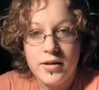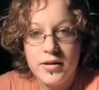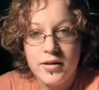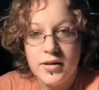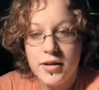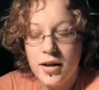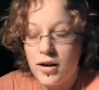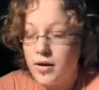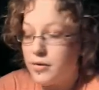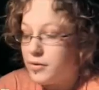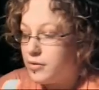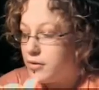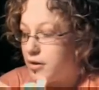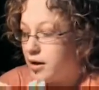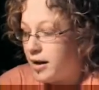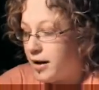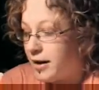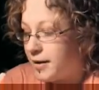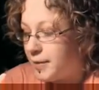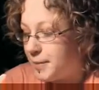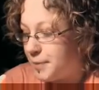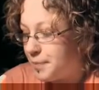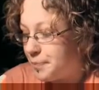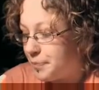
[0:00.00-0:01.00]
So
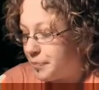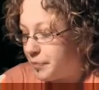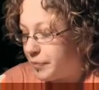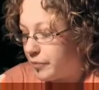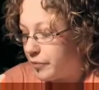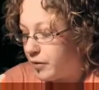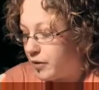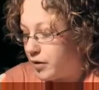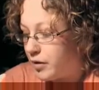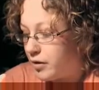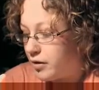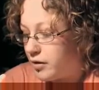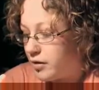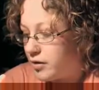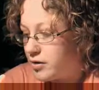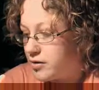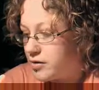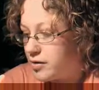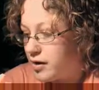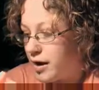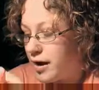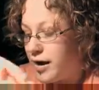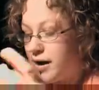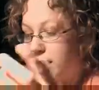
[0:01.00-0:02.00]
yeah,
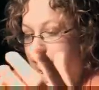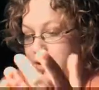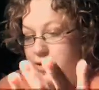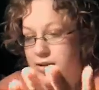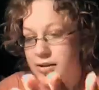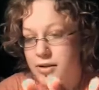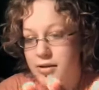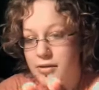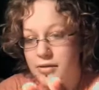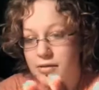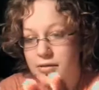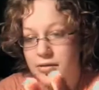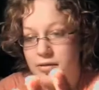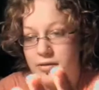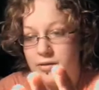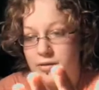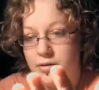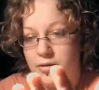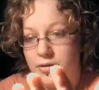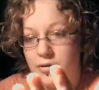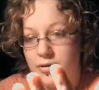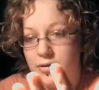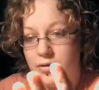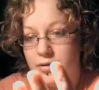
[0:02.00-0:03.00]
so I had to
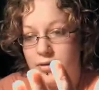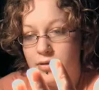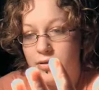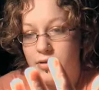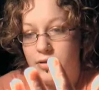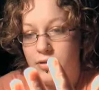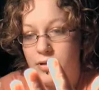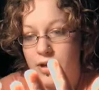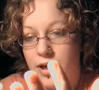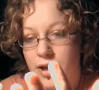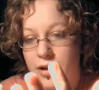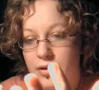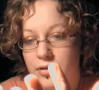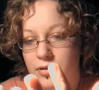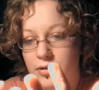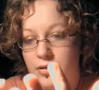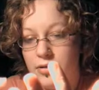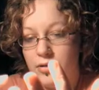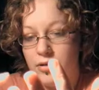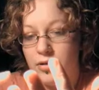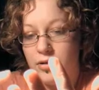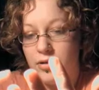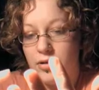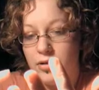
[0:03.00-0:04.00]
then
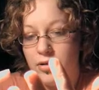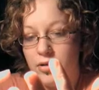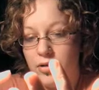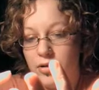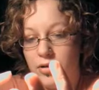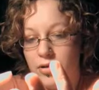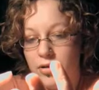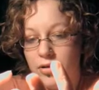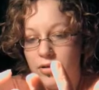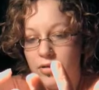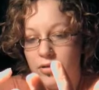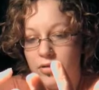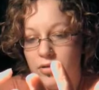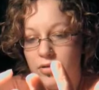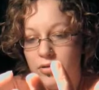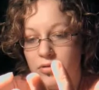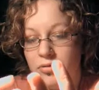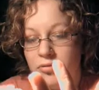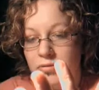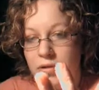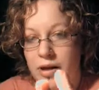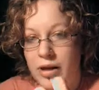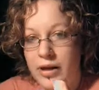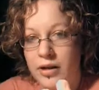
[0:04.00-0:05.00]

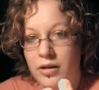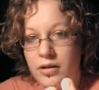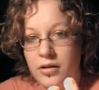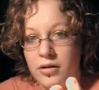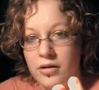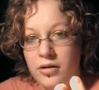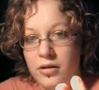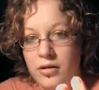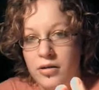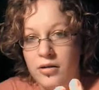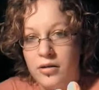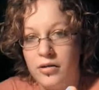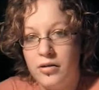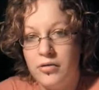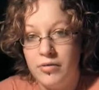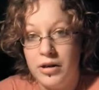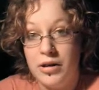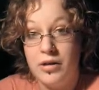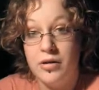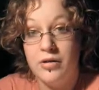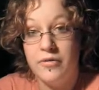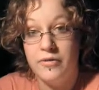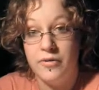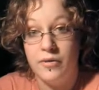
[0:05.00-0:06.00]
ring the
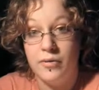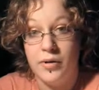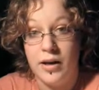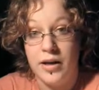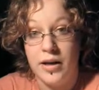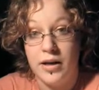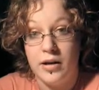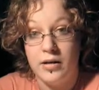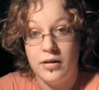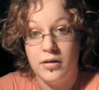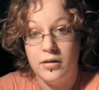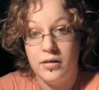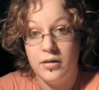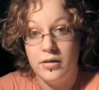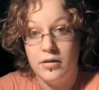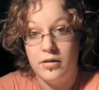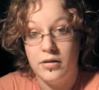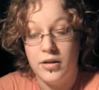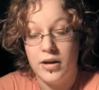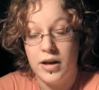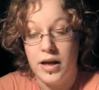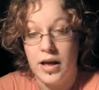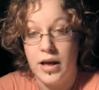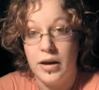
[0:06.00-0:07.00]
recovery
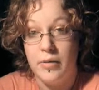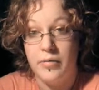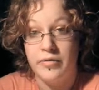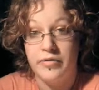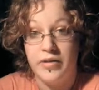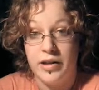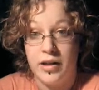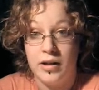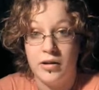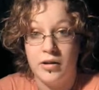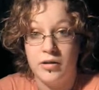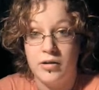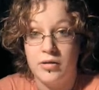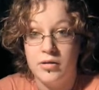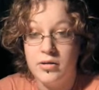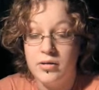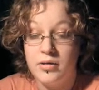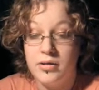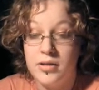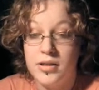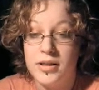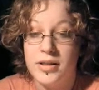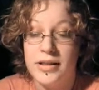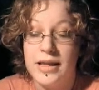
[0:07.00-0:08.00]

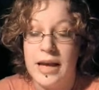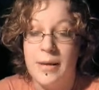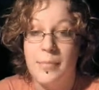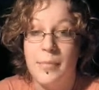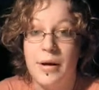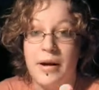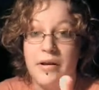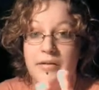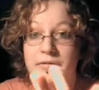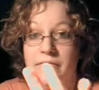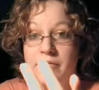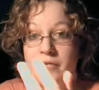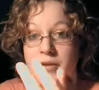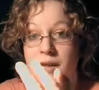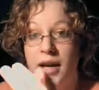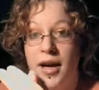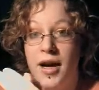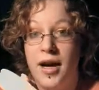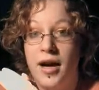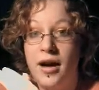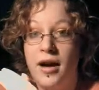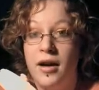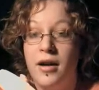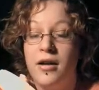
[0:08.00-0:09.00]
vehicle to get my
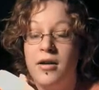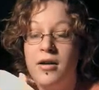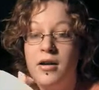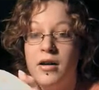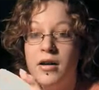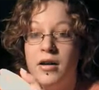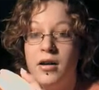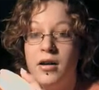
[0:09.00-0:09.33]
car.